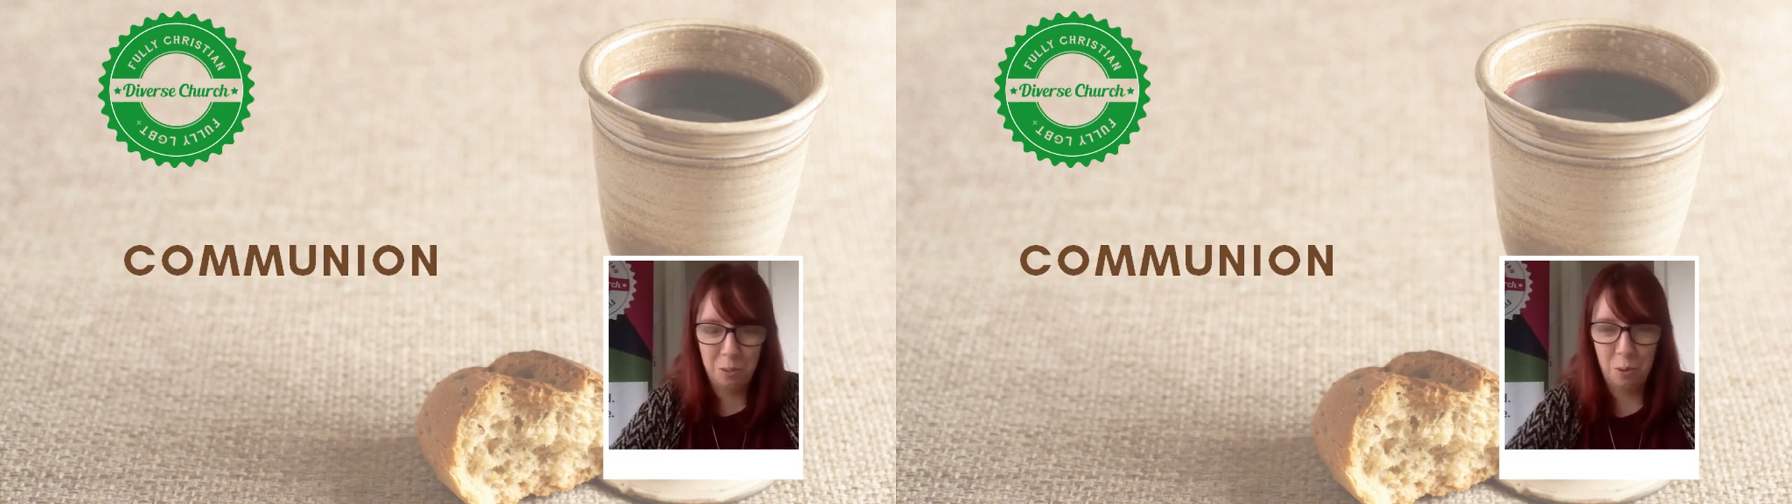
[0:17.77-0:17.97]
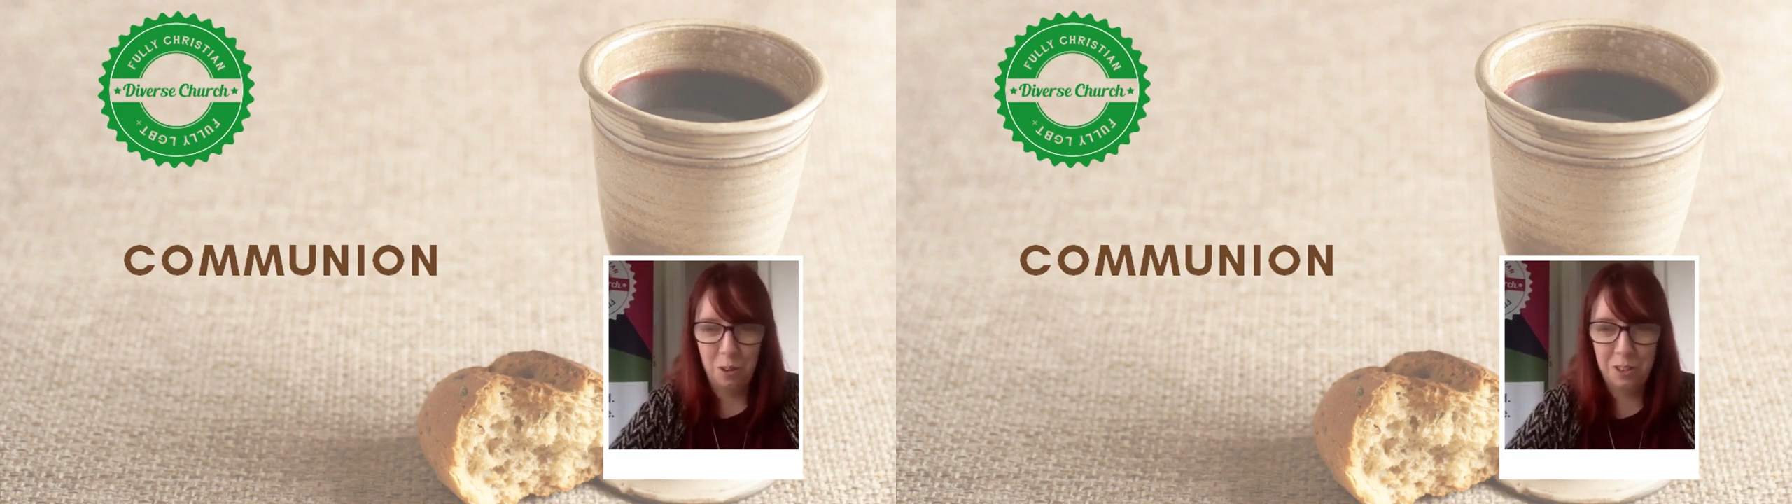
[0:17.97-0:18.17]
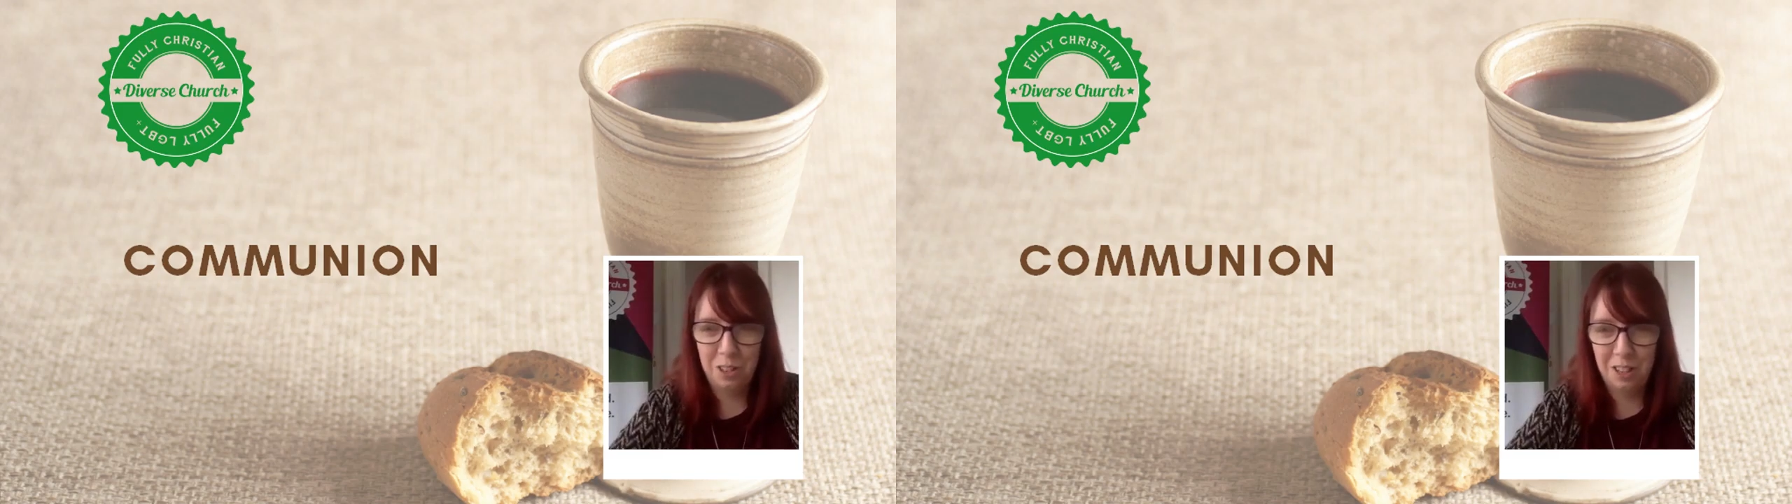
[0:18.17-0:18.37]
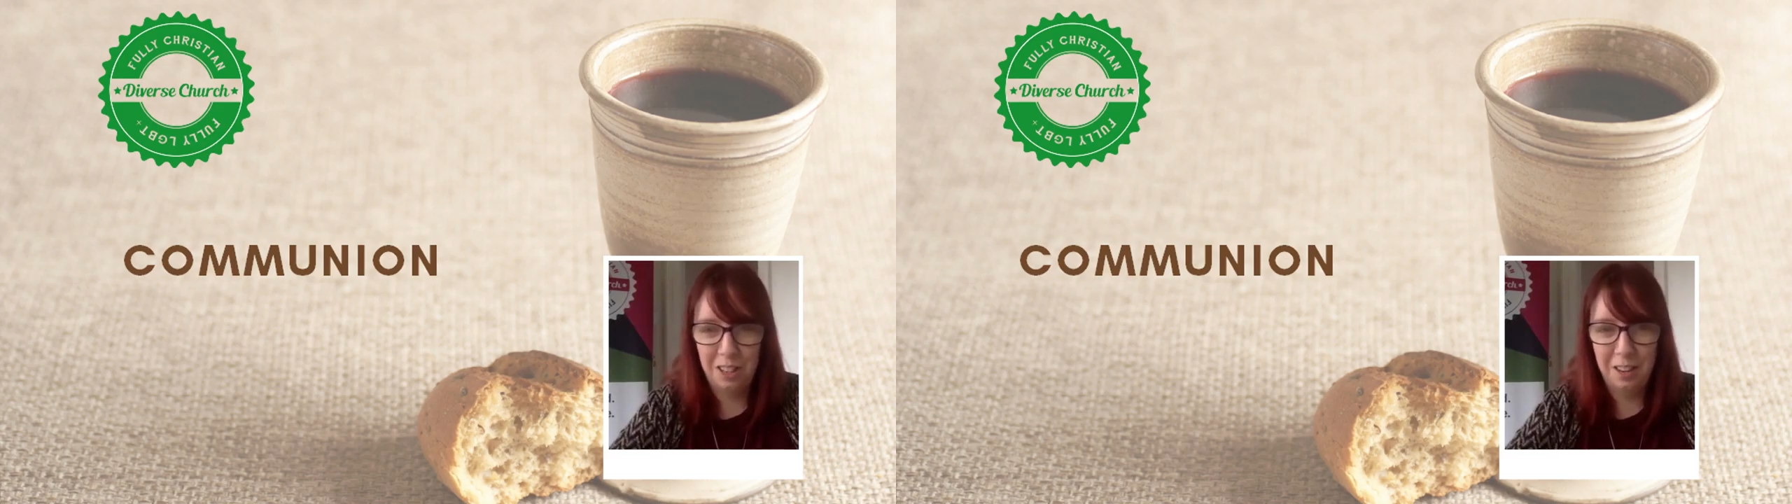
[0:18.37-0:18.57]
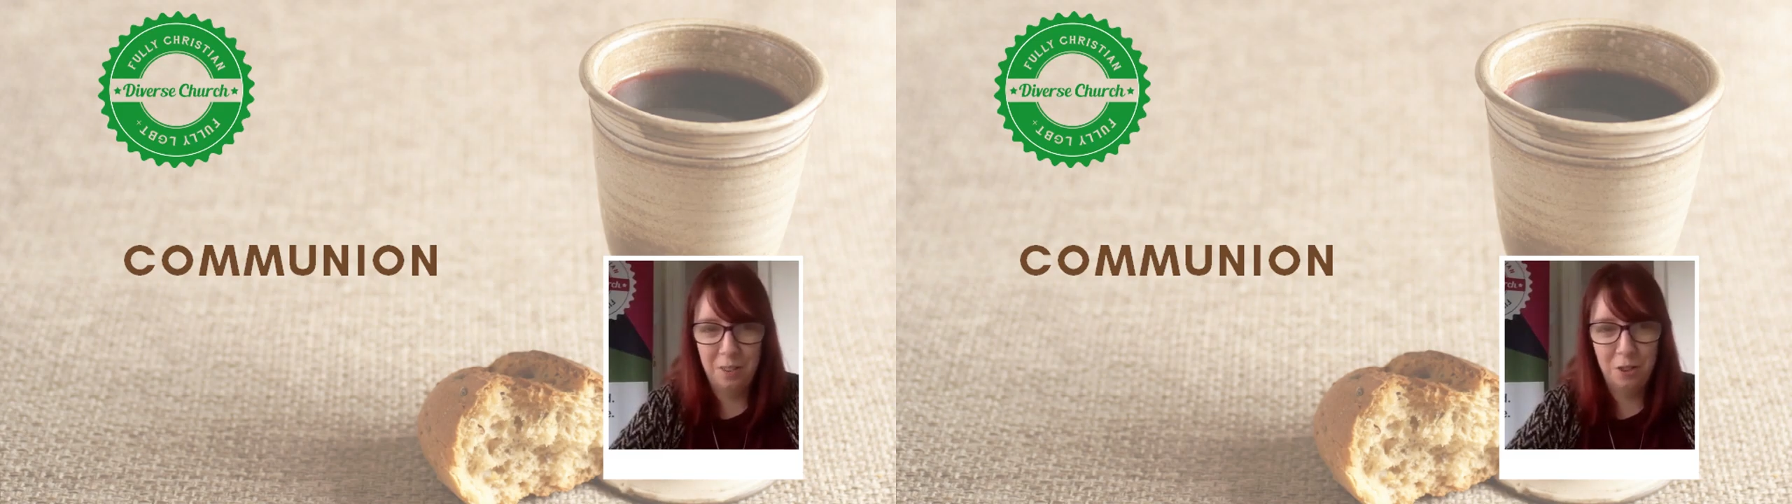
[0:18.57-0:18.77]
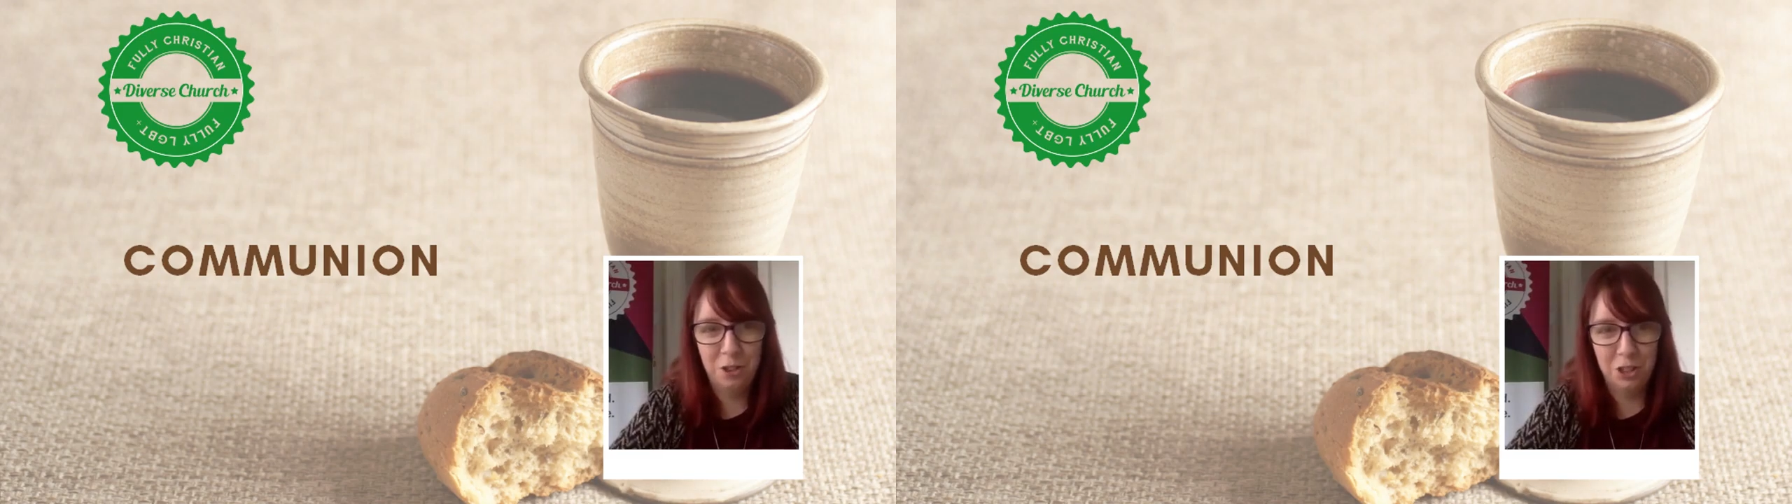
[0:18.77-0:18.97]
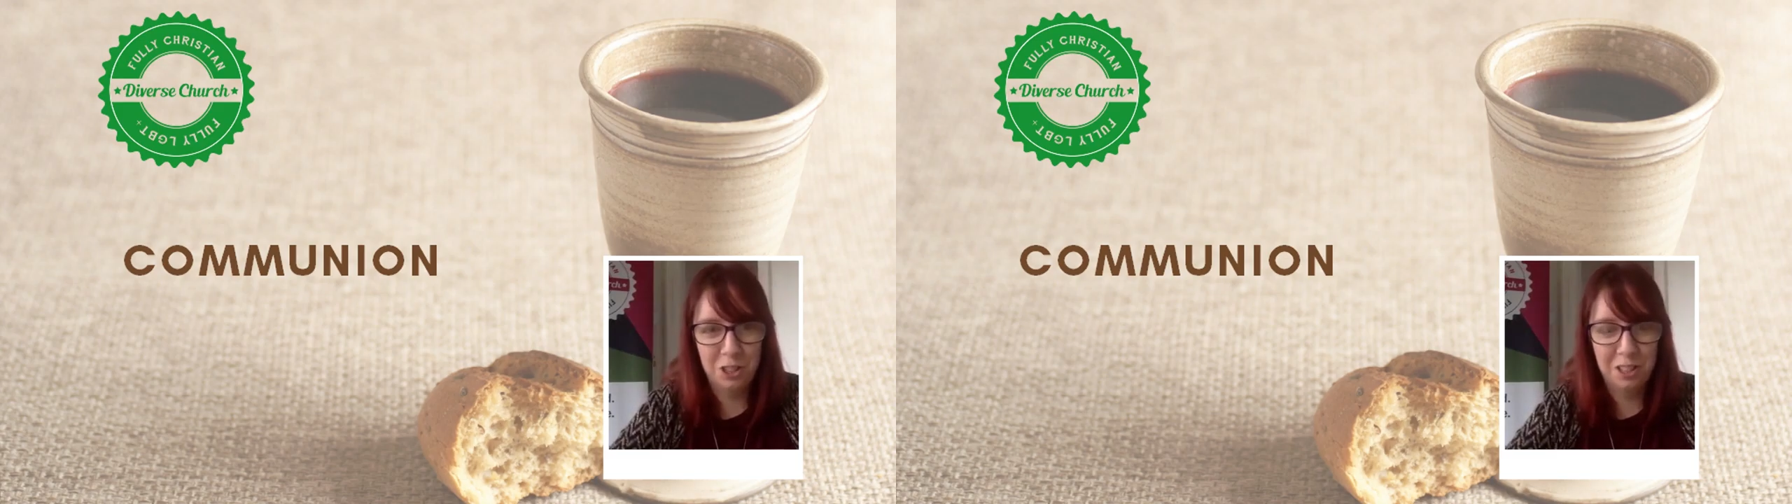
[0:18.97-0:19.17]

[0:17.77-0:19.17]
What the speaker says: want to introduce